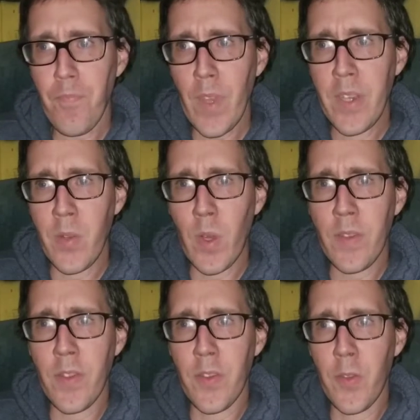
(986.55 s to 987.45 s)
She wants
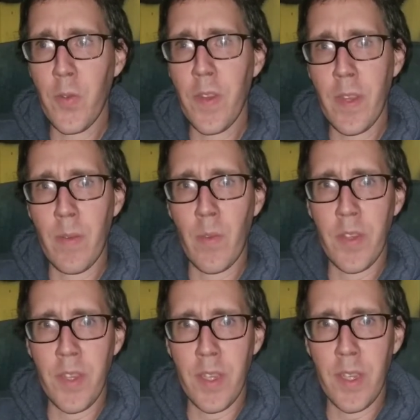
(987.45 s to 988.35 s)
to do to them what
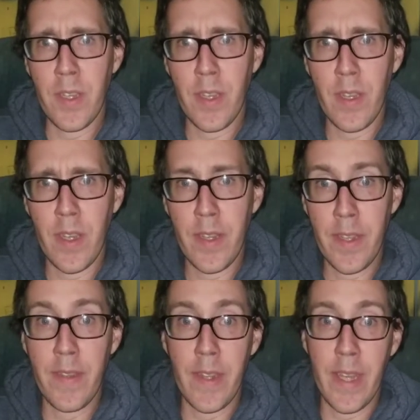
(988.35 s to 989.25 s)
she
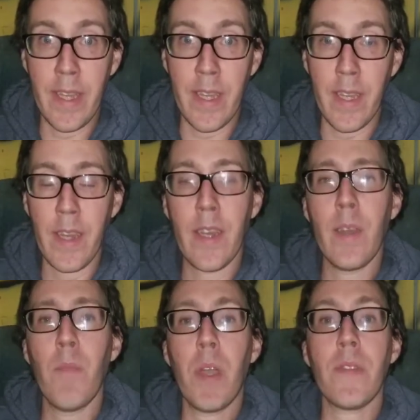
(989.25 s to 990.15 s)
did to Nikki,
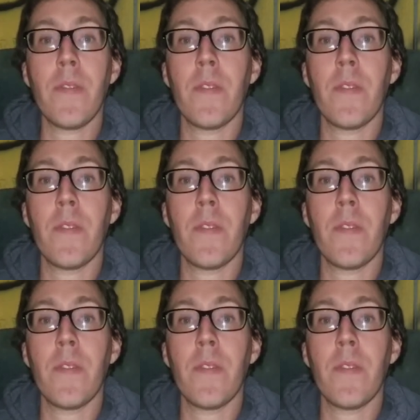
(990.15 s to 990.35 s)
but